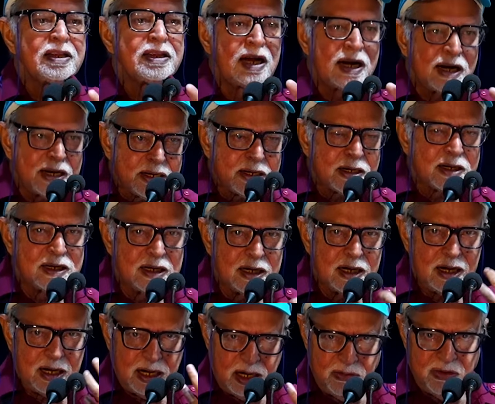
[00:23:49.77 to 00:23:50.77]
that
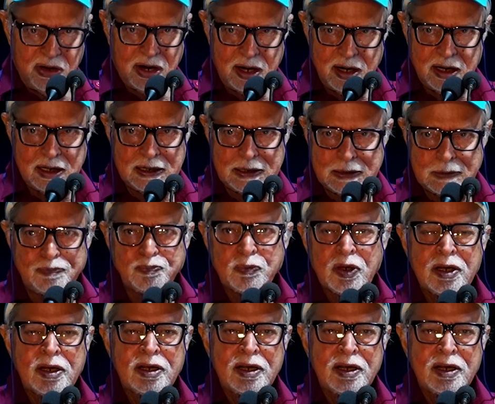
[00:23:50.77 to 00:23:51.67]
our